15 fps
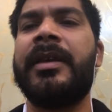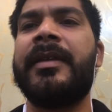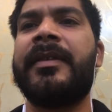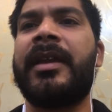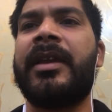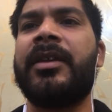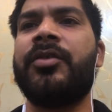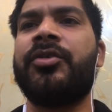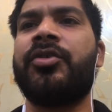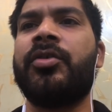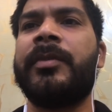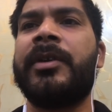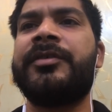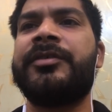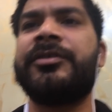Thank you so
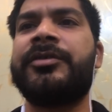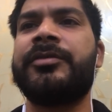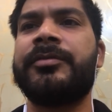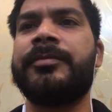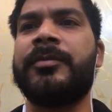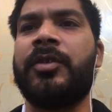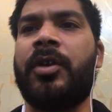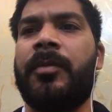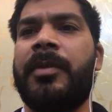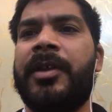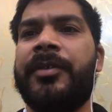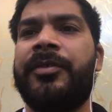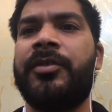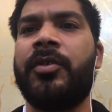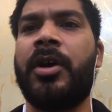much. God
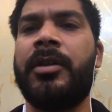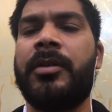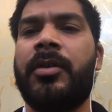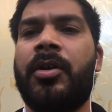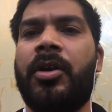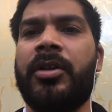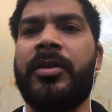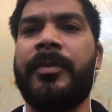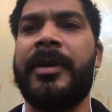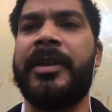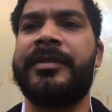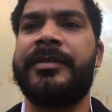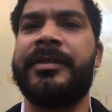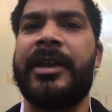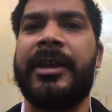bless you all. All the
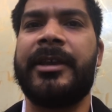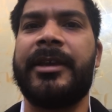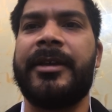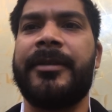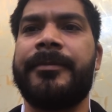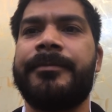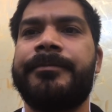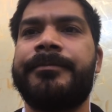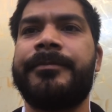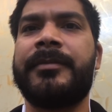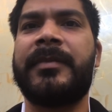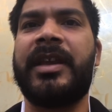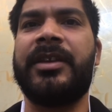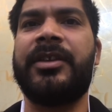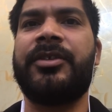best. Take care.
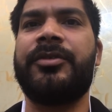Thank you.